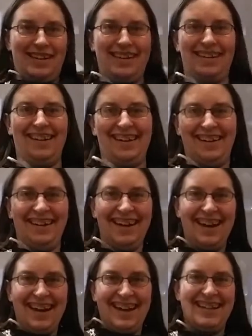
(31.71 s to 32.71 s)
This
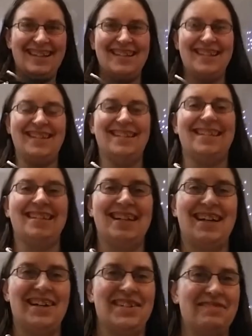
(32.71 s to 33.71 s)
is just
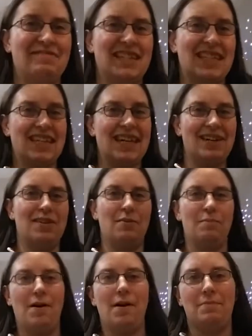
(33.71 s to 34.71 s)
a mosquito
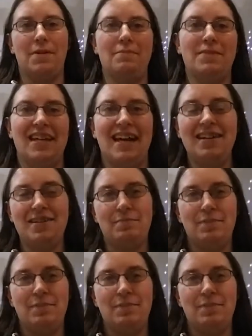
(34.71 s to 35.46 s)
pop-up tent,